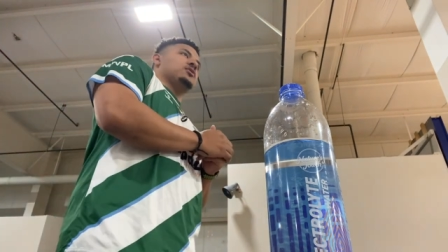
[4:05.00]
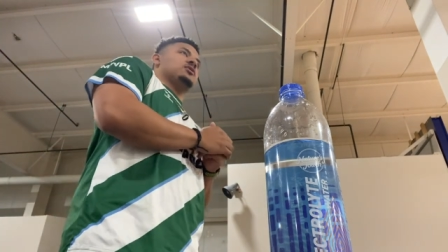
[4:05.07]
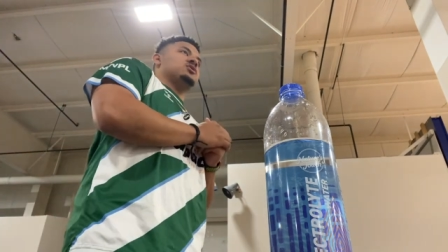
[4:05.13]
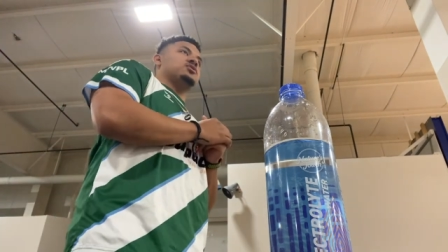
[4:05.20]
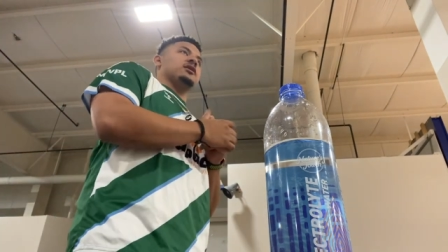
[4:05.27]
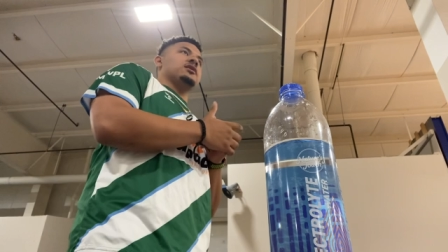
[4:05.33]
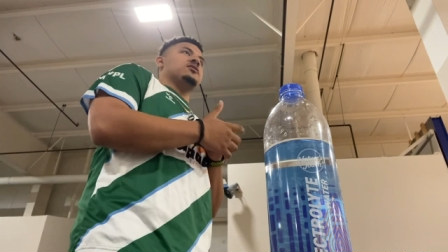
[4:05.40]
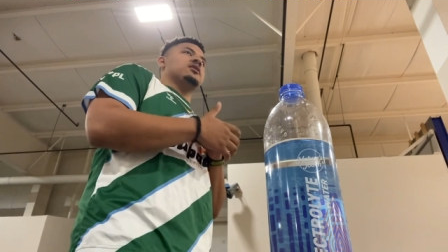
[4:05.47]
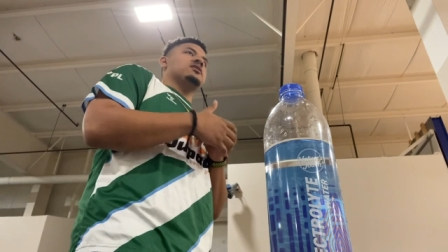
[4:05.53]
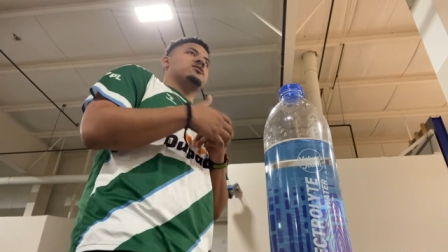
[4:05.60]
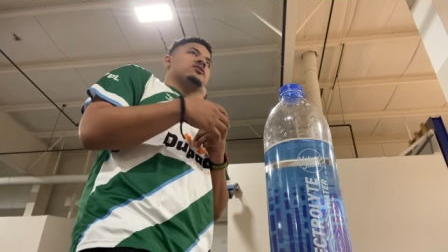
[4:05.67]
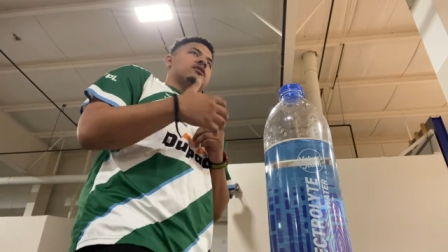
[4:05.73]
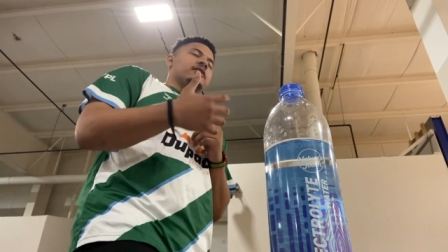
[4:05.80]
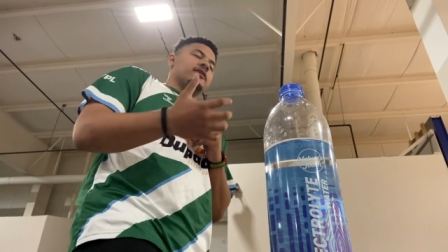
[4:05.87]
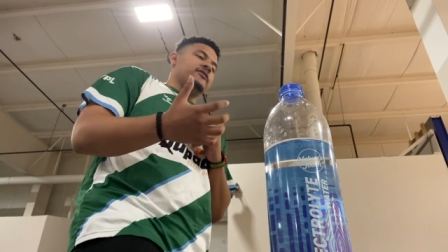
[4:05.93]
21 through
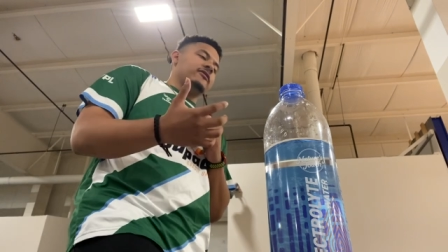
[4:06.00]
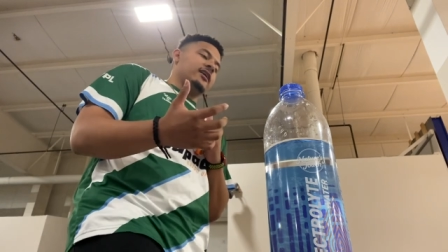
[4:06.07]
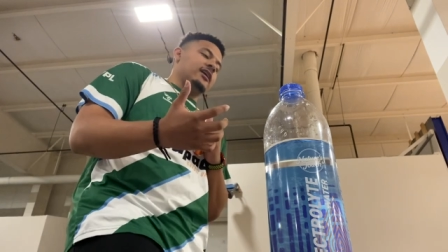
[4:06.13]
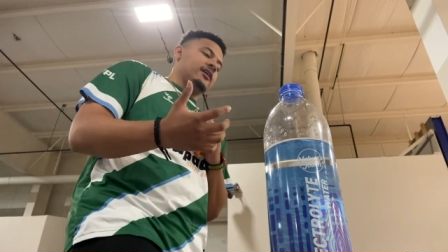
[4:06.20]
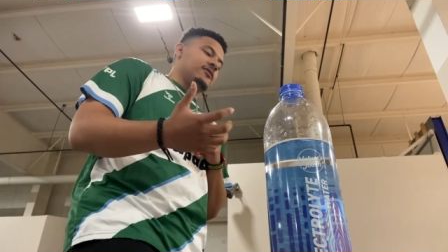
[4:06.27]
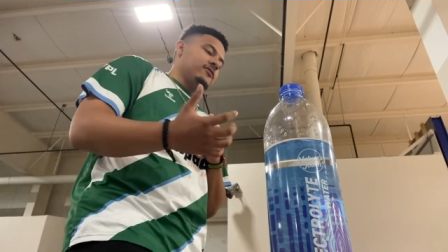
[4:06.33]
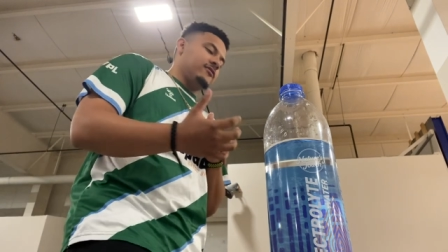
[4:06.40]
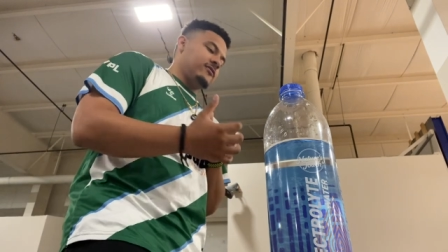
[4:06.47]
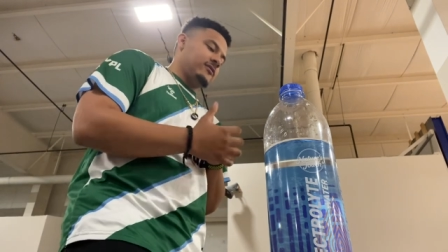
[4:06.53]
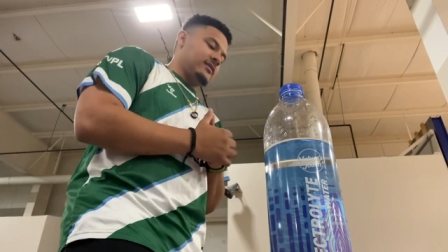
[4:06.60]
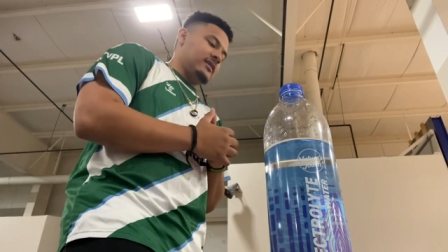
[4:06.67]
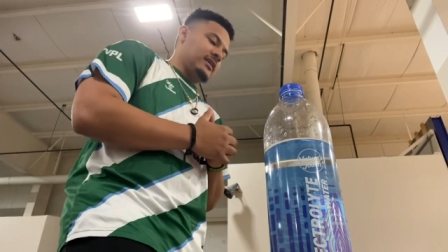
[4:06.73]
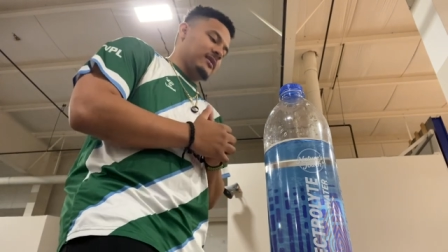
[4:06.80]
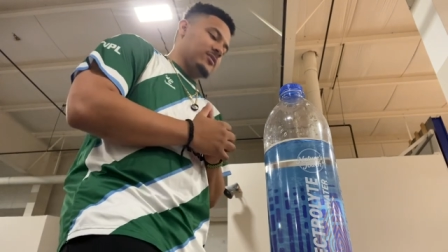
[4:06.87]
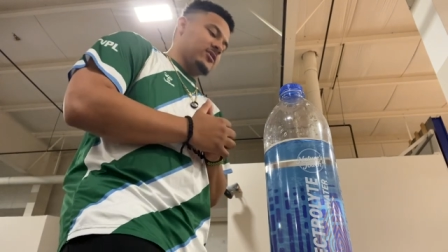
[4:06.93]
35.
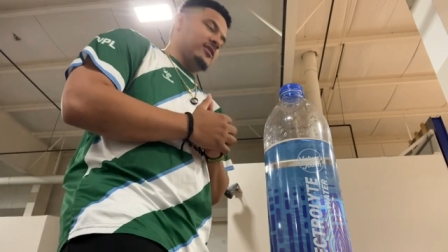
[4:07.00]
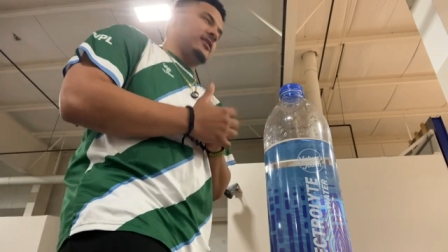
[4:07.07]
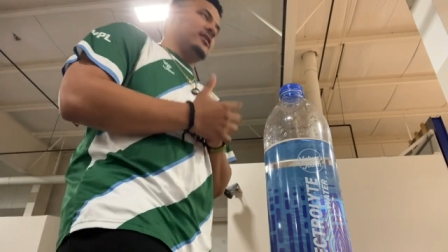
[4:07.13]
And I'm going to